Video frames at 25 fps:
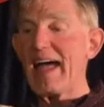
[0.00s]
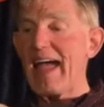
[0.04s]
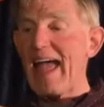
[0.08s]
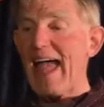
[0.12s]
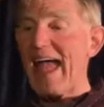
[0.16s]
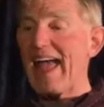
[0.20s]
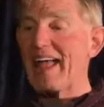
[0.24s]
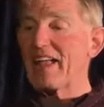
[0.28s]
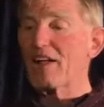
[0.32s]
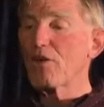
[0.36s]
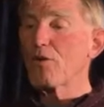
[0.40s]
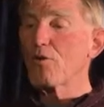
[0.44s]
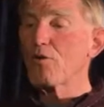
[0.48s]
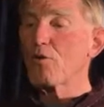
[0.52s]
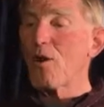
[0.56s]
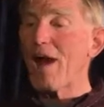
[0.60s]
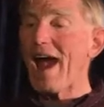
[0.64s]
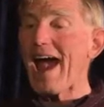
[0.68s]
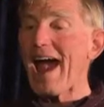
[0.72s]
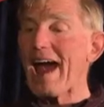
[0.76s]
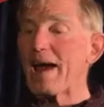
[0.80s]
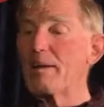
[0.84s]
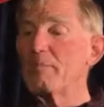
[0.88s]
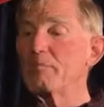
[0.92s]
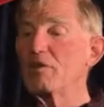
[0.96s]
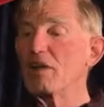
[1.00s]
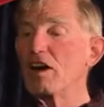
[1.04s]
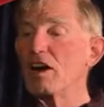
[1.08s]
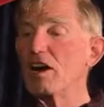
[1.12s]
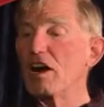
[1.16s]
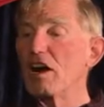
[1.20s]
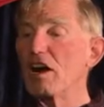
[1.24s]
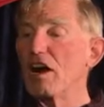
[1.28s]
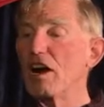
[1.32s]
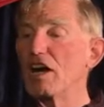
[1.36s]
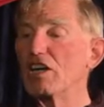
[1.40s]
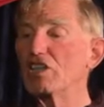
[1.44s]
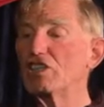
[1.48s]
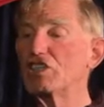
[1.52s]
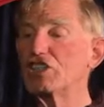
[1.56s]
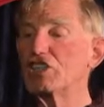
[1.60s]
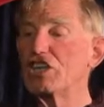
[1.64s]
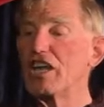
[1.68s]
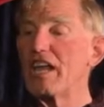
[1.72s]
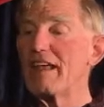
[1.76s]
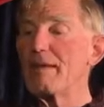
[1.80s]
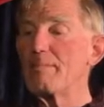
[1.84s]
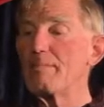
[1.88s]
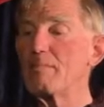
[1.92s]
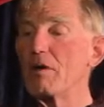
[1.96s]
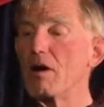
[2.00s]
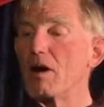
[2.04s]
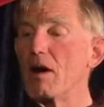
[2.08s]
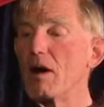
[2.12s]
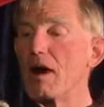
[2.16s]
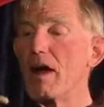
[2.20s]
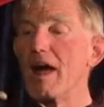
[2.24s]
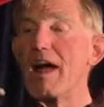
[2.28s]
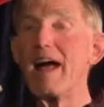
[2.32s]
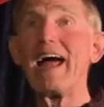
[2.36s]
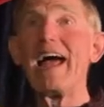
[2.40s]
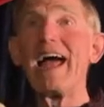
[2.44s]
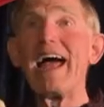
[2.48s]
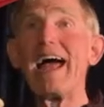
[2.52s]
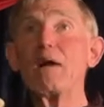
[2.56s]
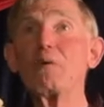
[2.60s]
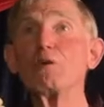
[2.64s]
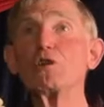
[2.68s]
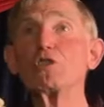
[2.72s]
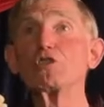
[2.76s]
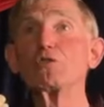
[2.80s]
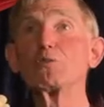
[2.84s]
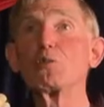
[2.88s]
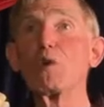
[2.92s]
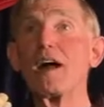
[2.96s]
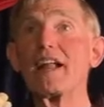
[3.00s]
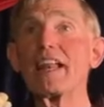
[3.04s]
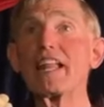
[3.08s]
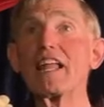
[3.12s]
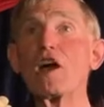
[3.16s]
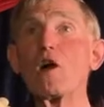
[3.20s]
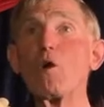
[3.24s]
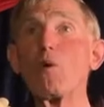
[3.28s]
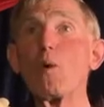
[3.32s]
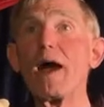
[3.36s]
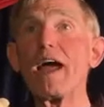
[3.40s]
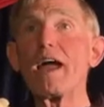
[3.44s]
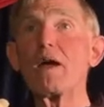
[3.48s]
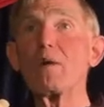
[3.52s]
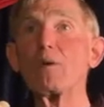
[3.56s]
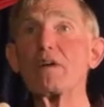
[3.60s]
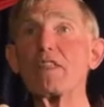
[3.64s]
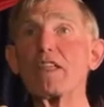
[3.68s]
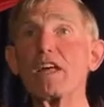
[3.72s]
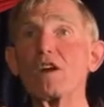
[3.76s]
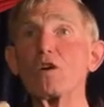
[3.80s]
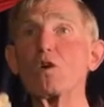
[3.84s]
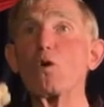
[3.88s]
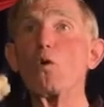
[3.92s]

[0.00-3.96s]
and grabbed a sheep and was running away with it.